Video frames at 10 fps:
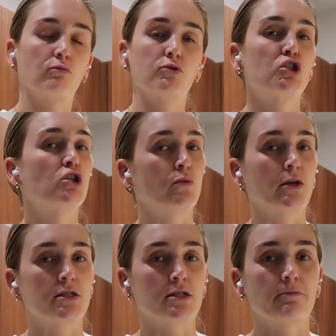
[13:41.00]

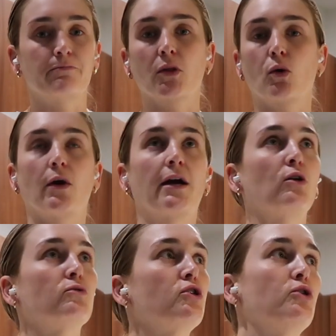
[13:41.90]
Chewy's or I
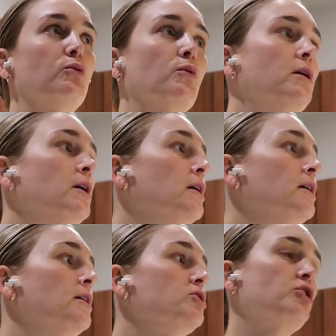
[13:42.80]
go to
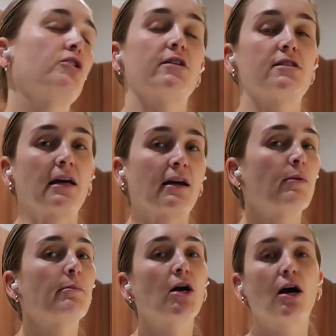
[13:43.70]
Chili's, like I
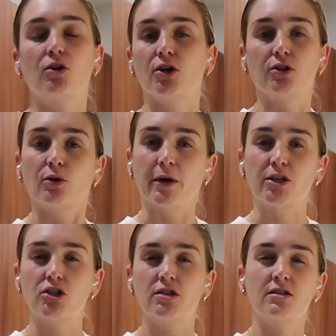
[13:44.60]
remember how good their ranch is.